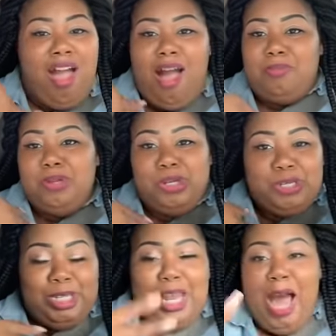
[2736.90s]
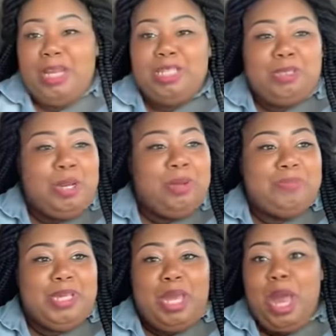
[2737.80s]
I'm done. I, that's all
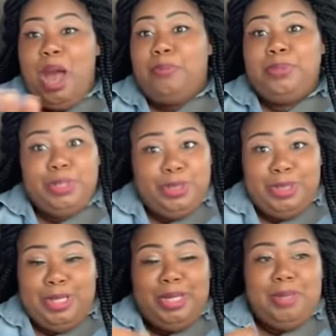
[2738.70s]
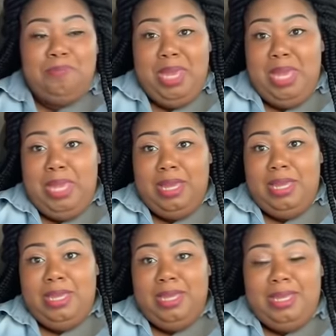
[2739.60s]
I'm saying. I'm done. Me,
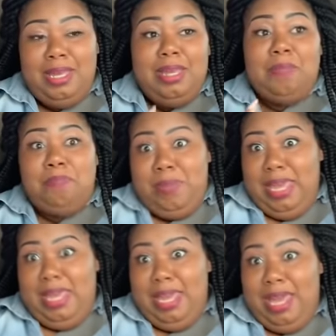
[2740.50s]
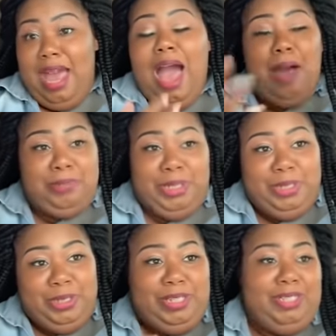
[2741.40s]
me, I'm
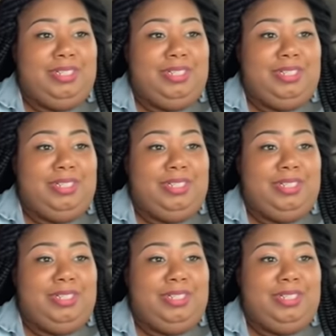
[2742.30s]
done.